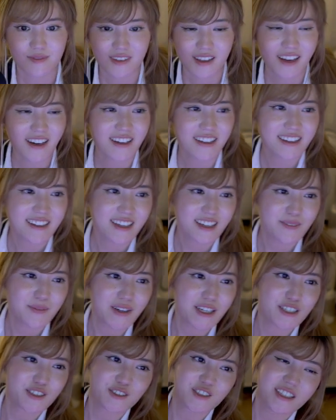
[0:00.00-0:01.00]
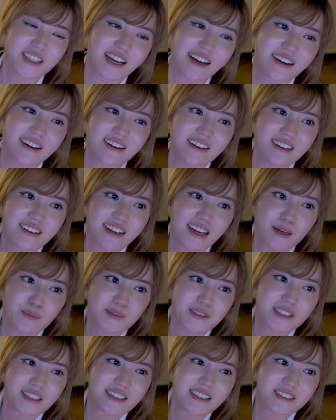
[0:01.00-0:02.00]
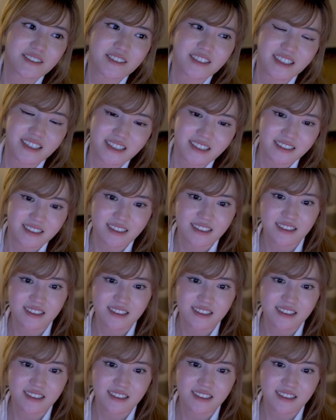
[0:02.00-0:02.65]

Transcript: Oh, you like my tree? I got on Amazon. It's really cute.